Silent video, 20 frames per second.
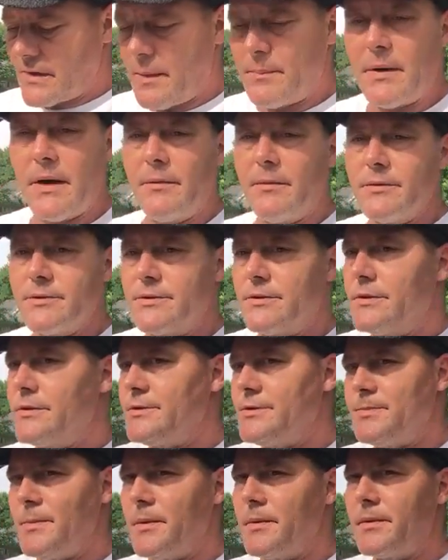I probably want to start
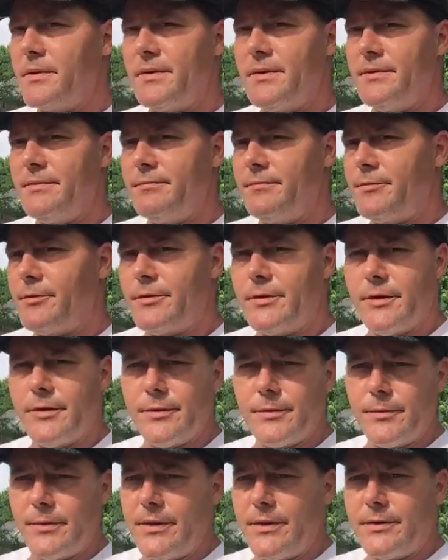smoking it for
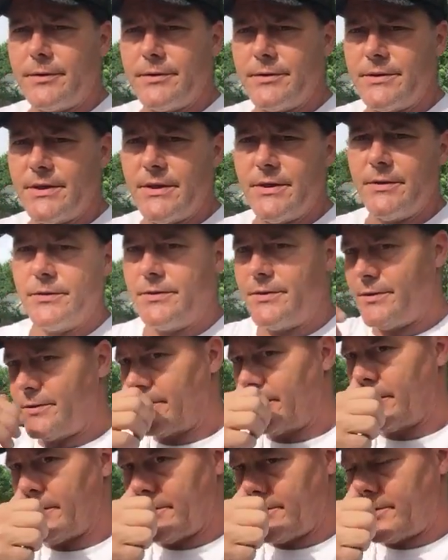another week or so till
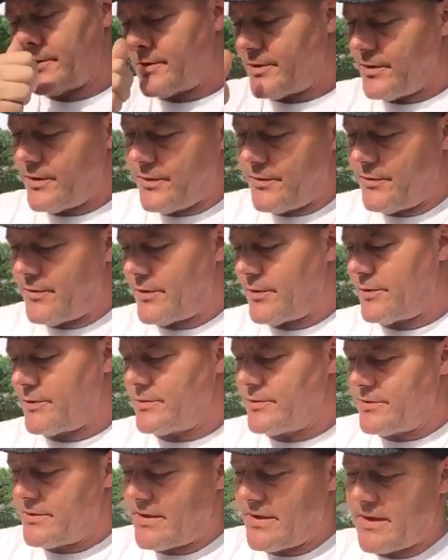closer to the
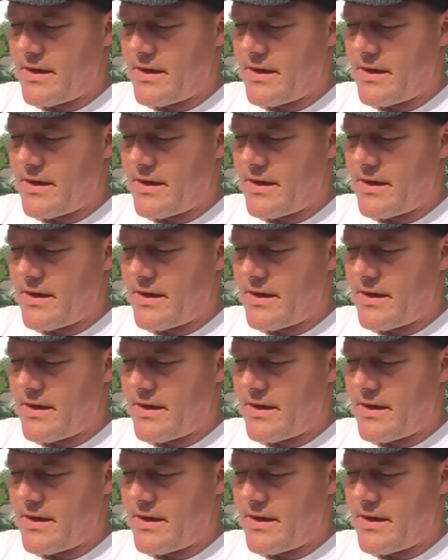first.